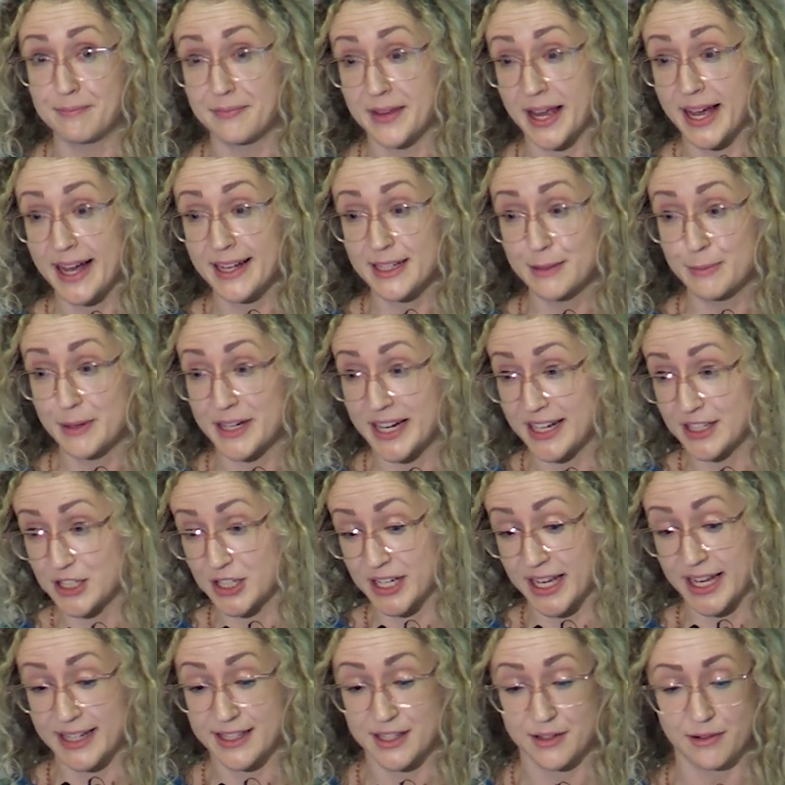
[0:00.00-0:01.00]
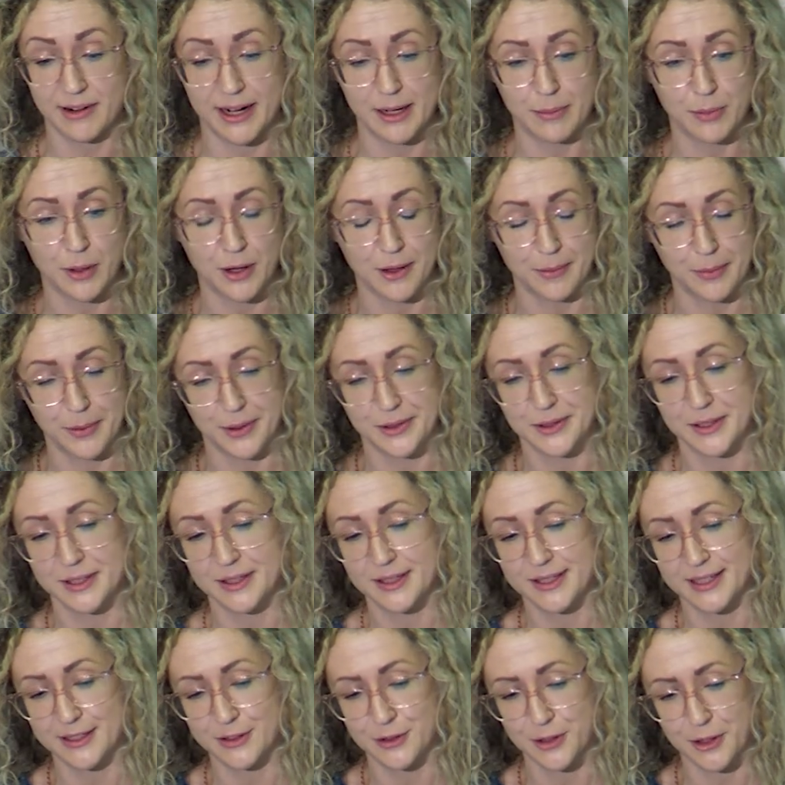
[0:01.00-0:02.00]
husband actually had serrated polyposis
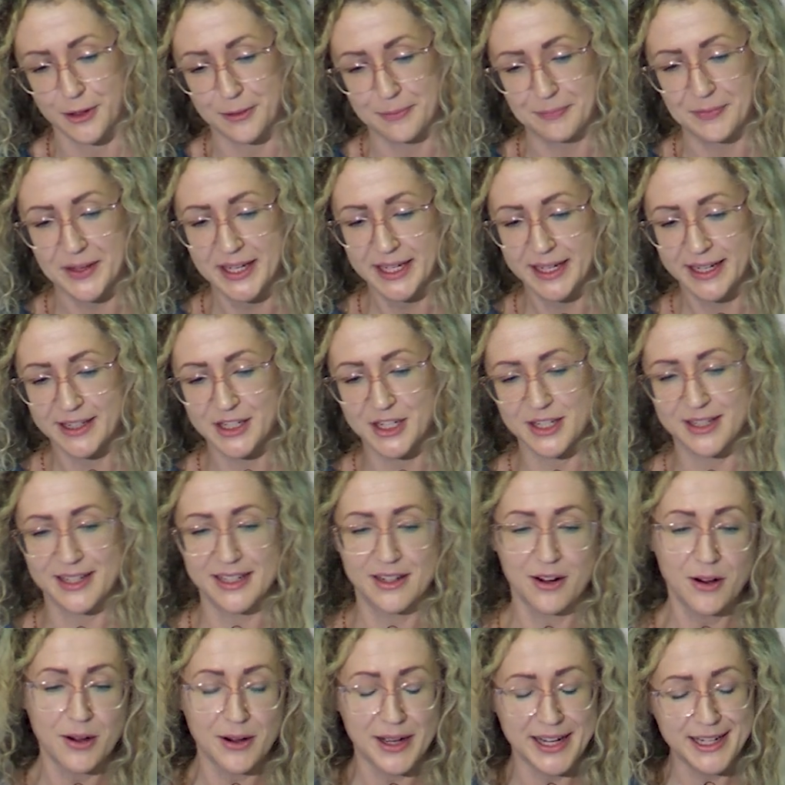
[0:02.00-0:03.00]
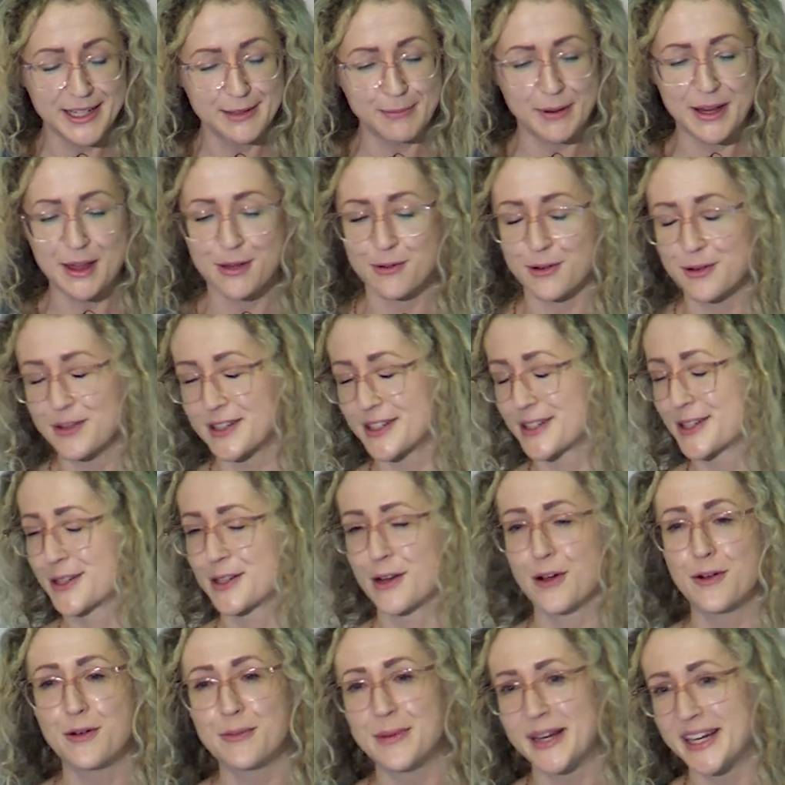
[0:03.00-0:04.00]
syndrome, and she said, oh, he's been through this
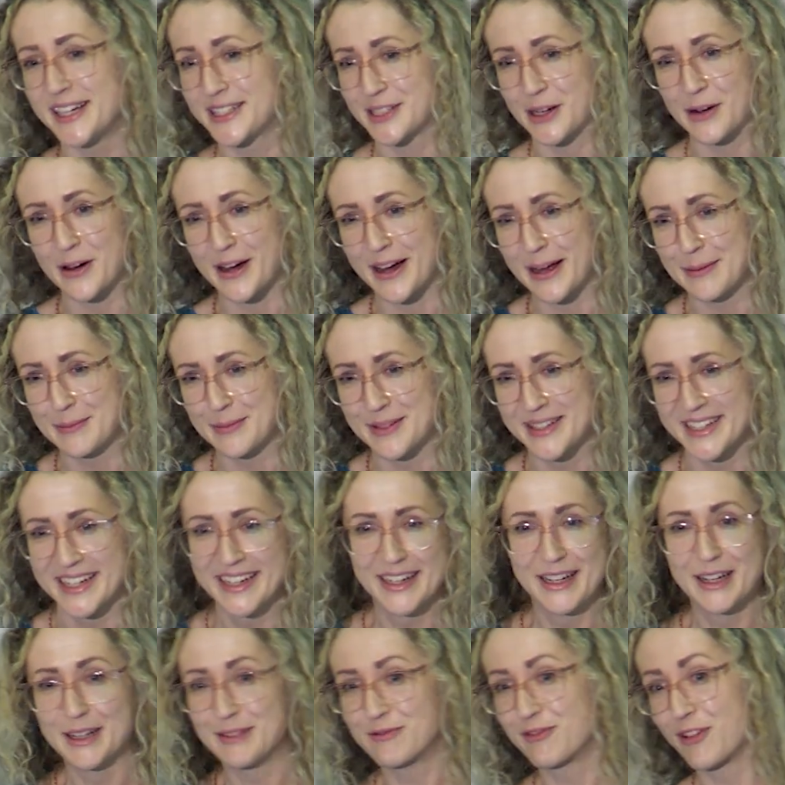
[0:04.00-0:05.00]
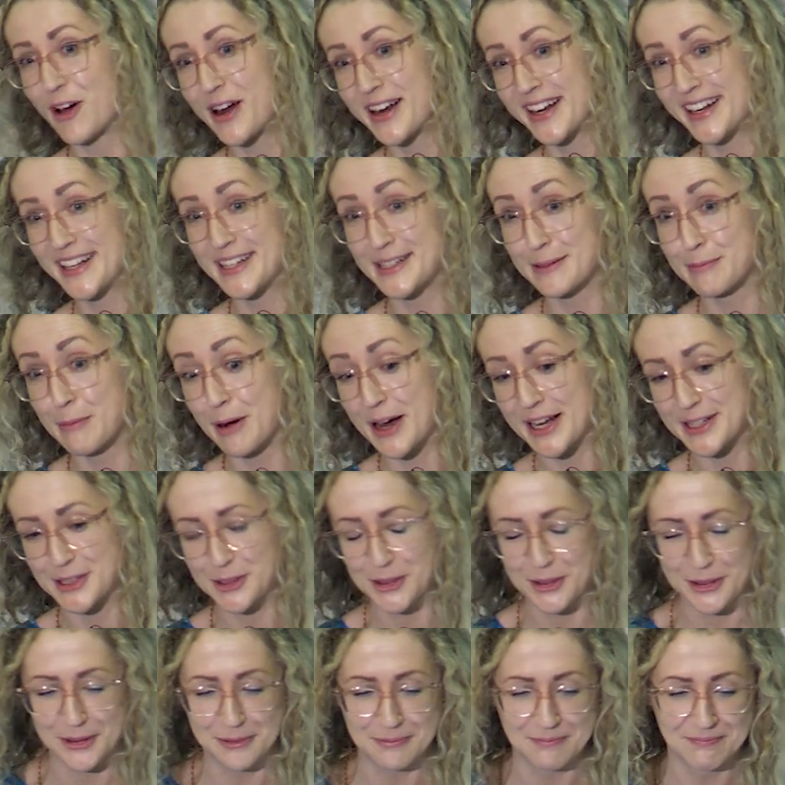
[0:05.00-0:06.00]
so many times, finally it's my
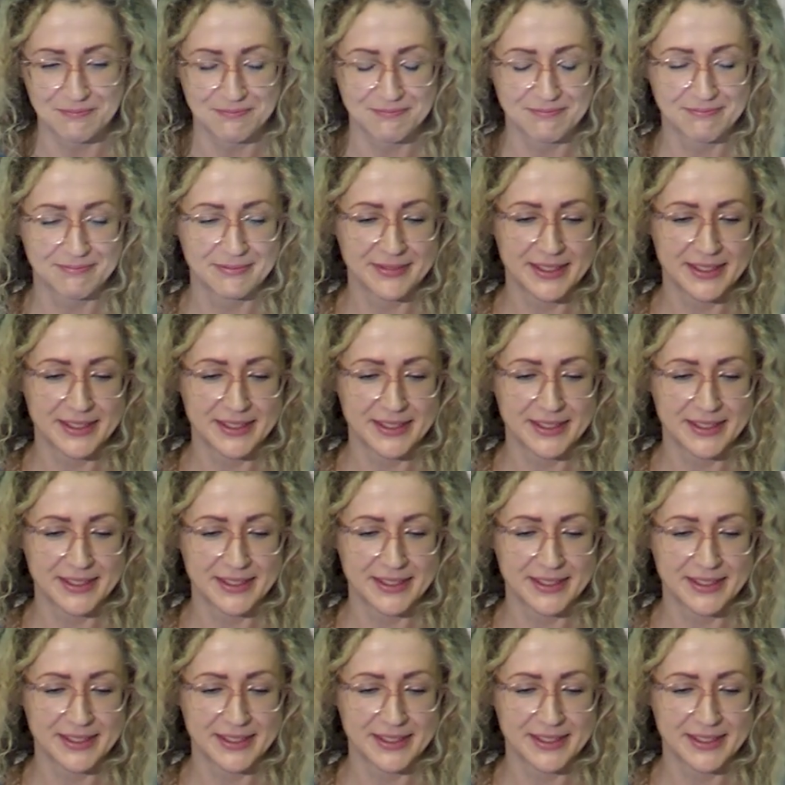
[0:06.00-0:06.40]
turn.